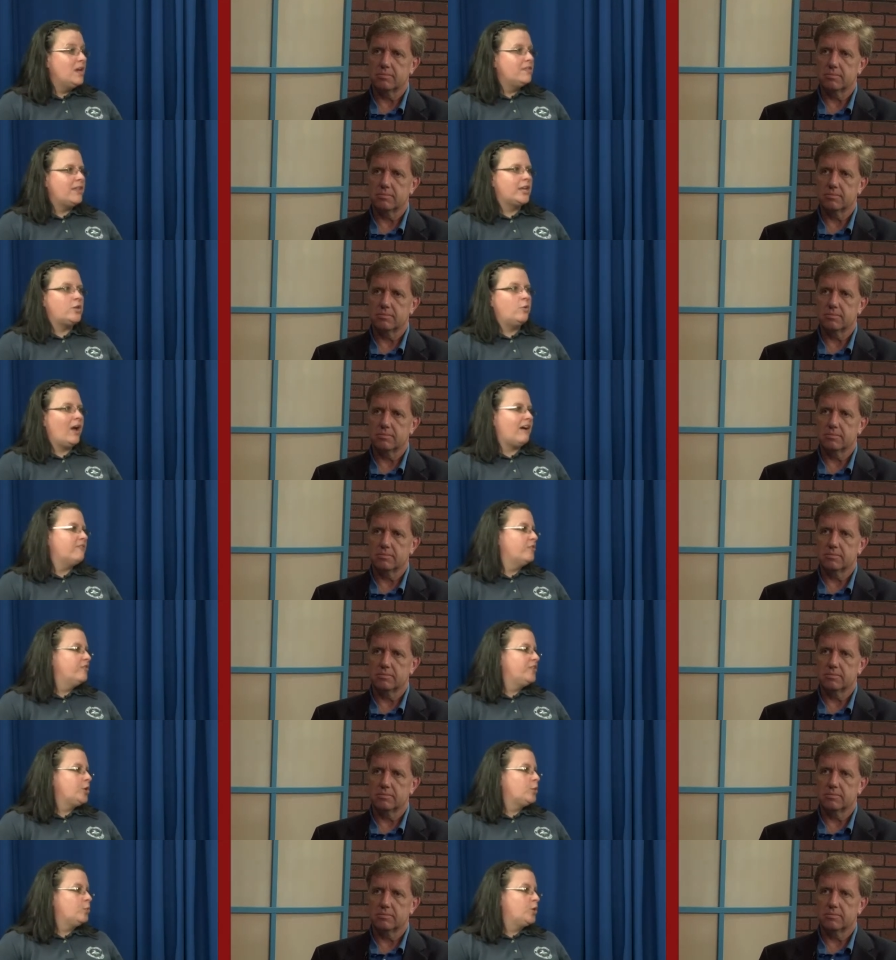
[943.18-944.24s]
Speaker 1: that you have
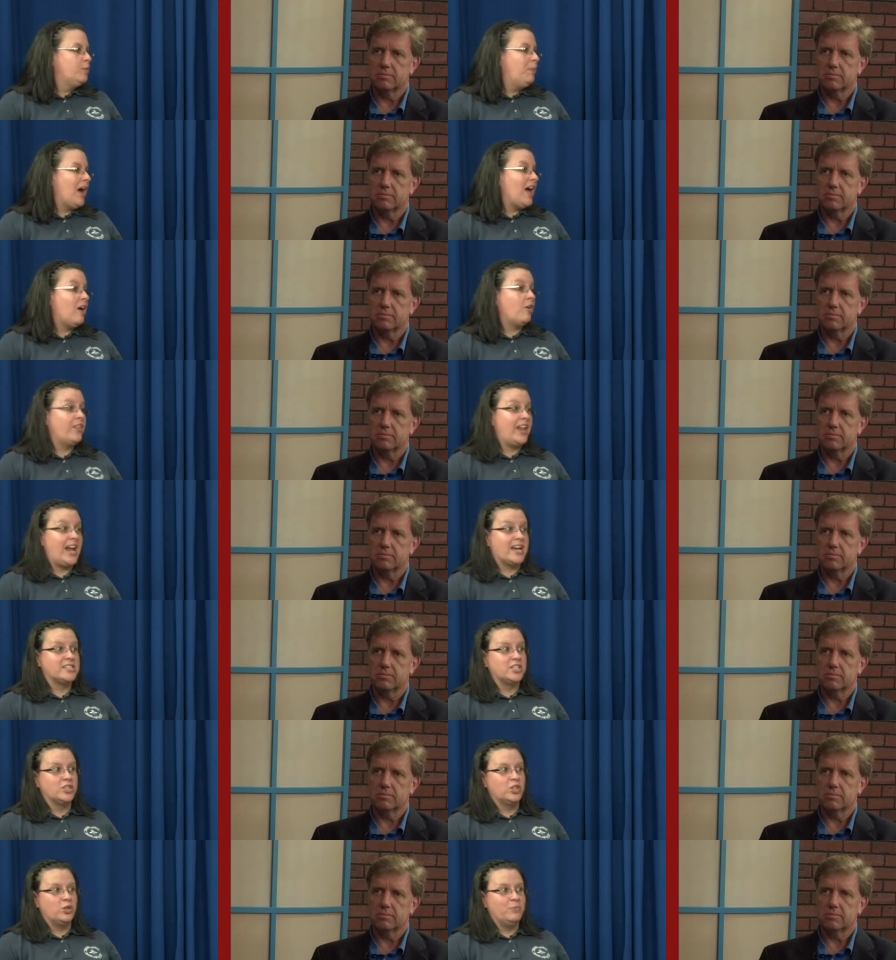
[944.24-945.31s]
over your woodpile that
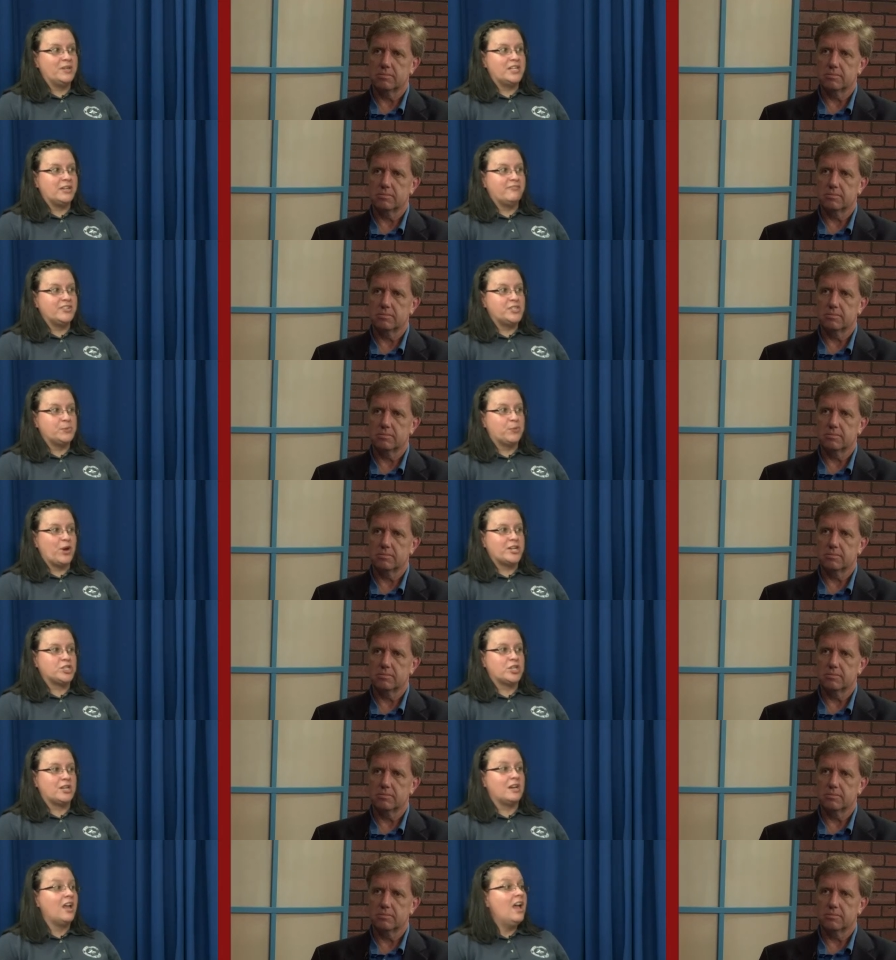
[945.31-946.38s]
has a little bit of a
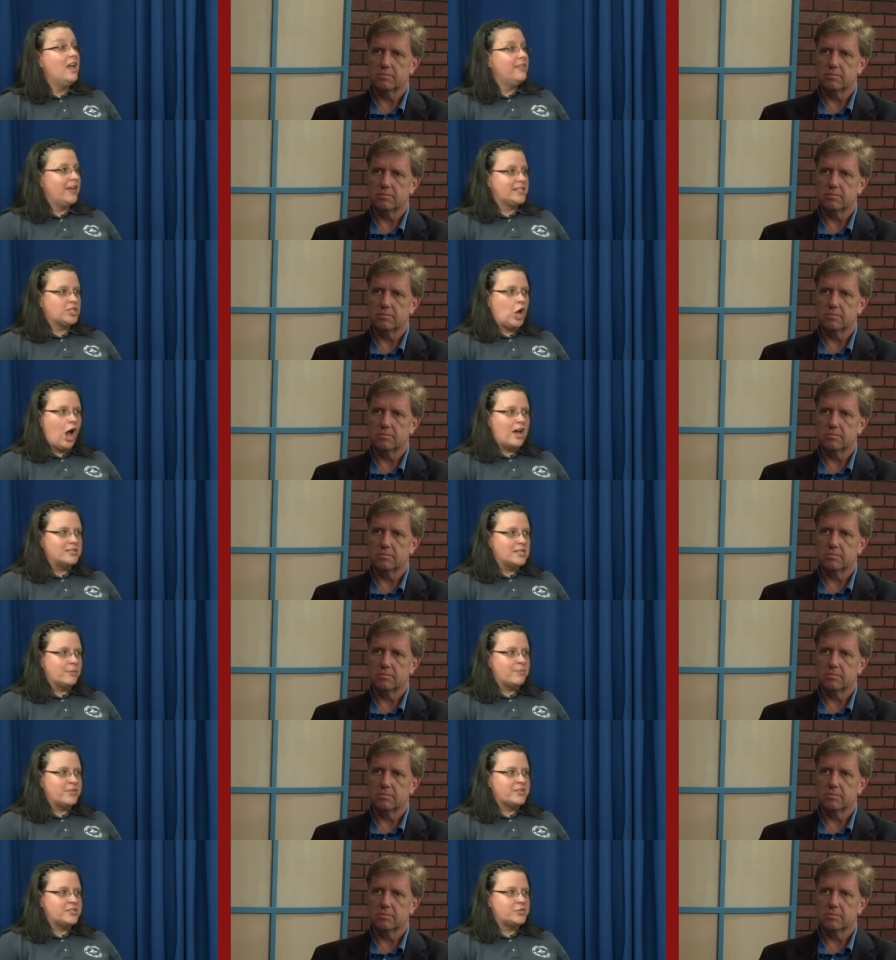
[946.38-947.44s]
depression that's caught
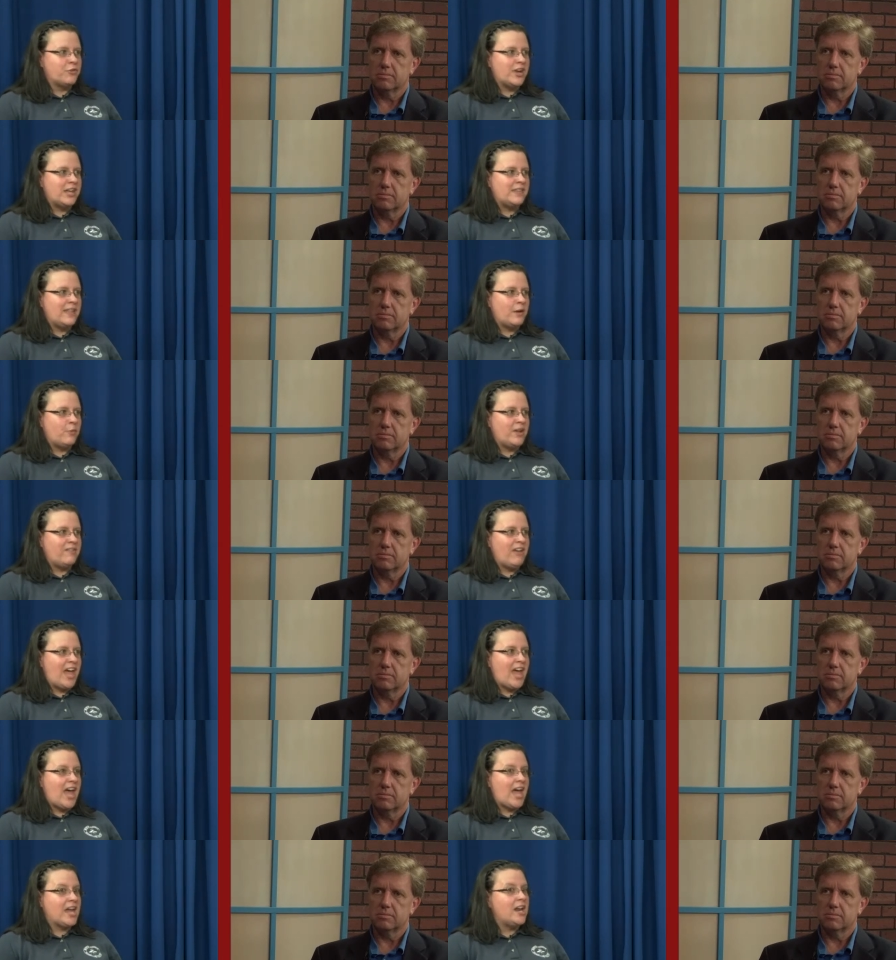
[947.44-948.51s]
some of this rain that we've
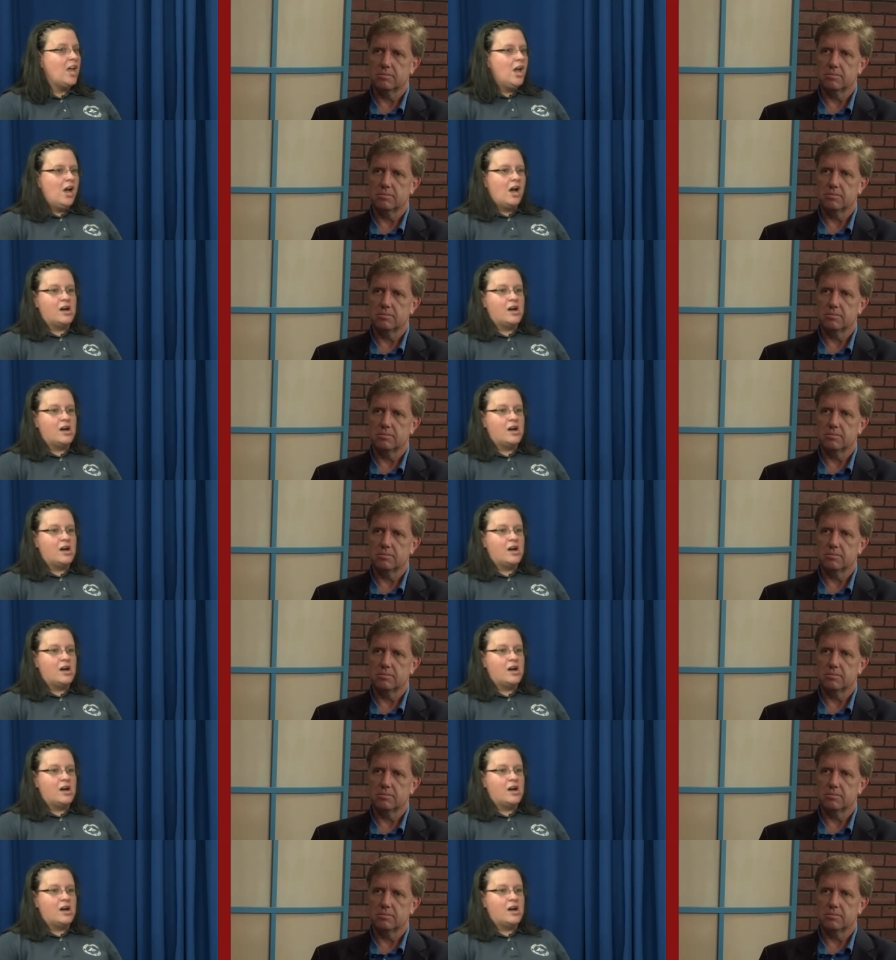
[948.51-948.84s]
had.